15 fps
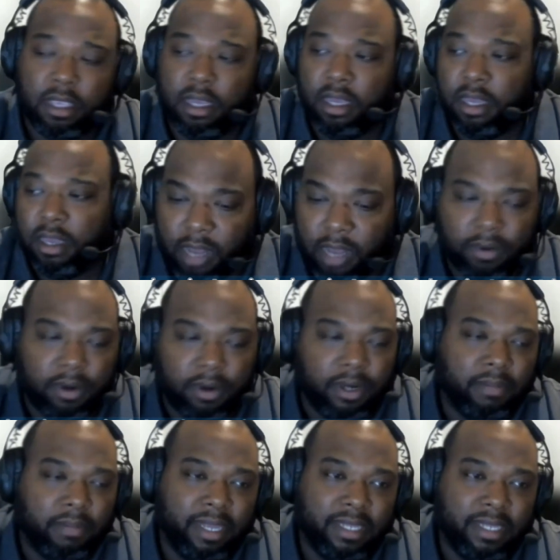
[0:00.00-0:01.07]
how we're
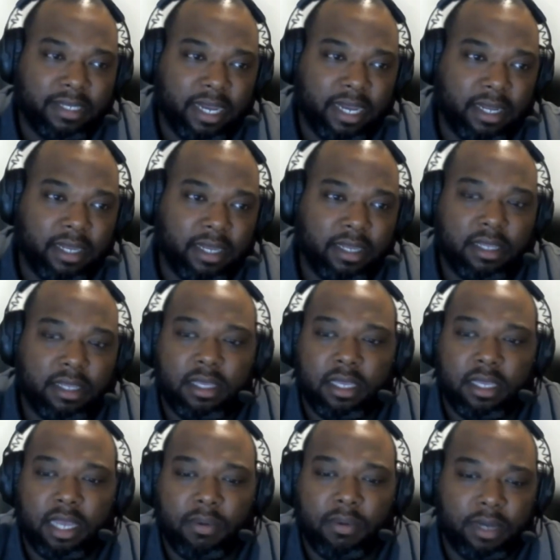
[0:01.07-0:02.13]
going to maintain it,
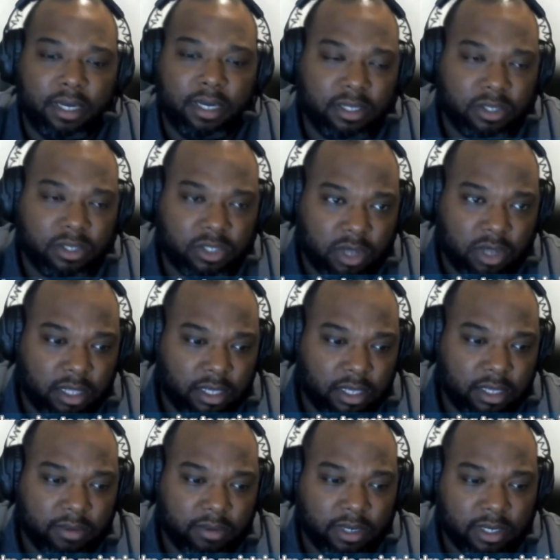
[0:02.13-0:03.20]
how we're going to install
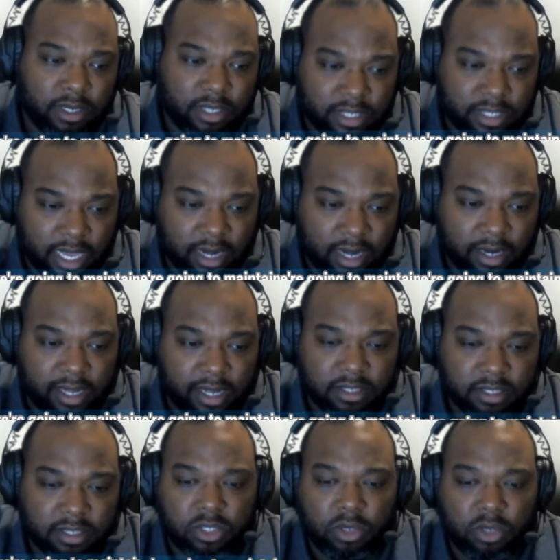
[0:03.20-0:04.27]
it, we're going to
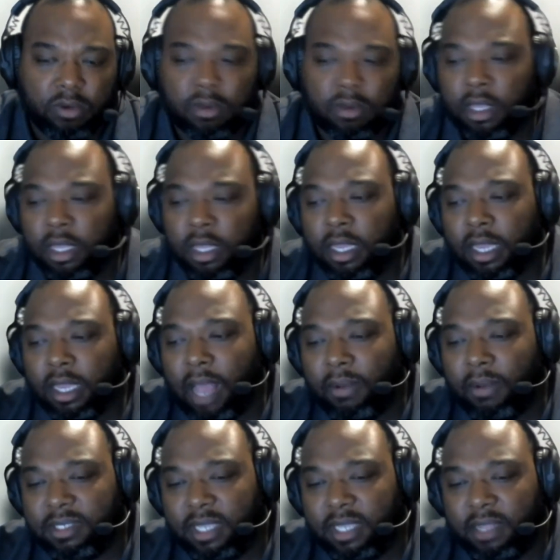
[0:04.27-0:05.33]
standardize it. So I
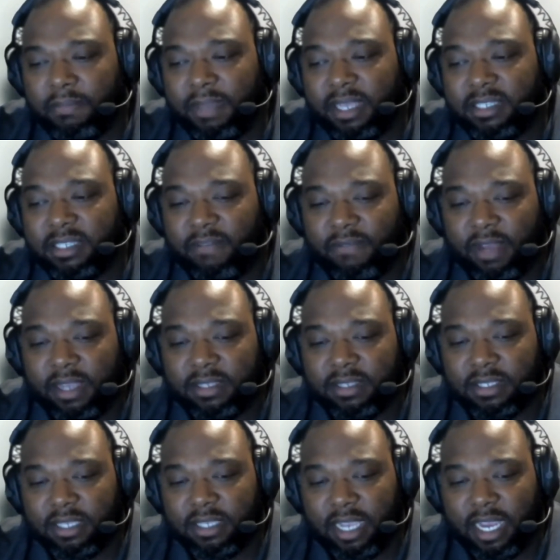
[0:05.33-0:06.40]
would say the best advice
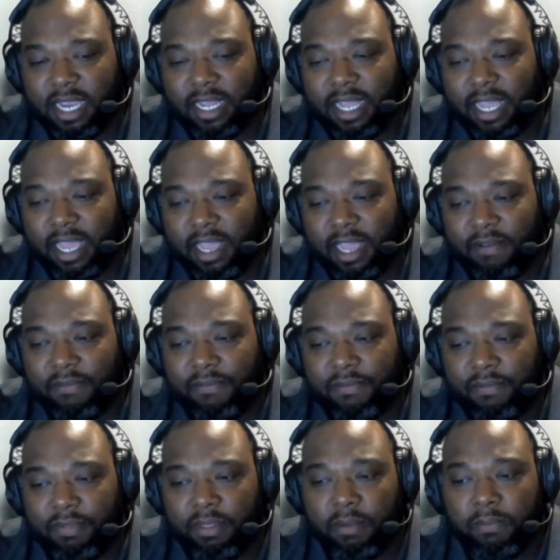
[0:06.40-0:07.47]
is to
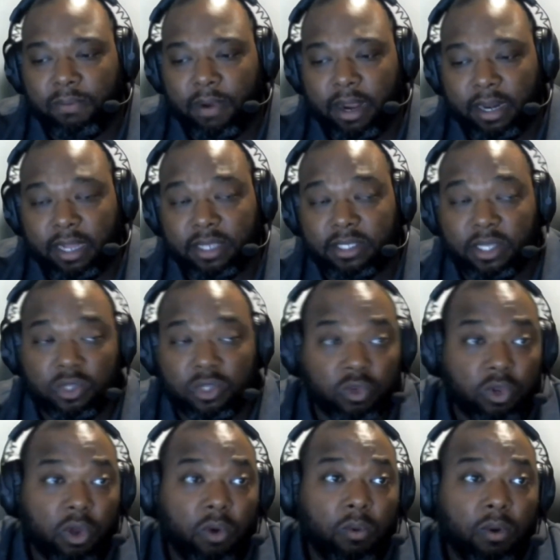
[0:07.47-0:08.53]
have the products that
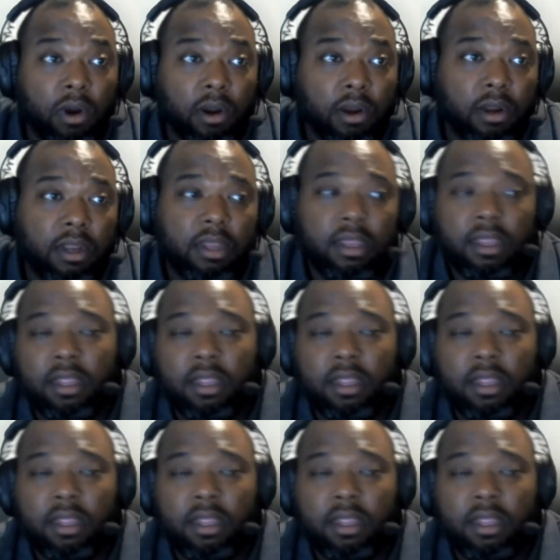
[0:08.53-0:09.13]
you know work